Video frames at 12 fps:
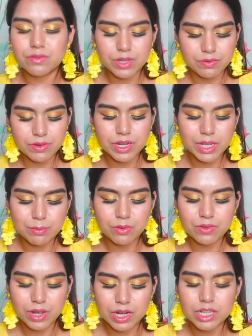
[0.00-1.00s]
different type
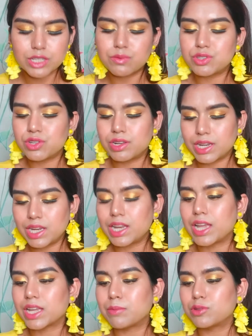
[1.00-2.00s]
of colors which i really
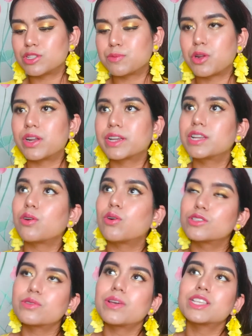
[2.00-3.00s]
like about this product it
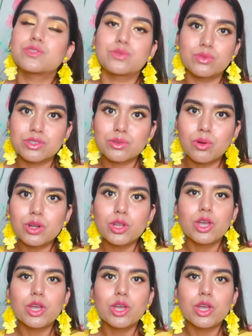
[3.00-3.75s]
also has rose gold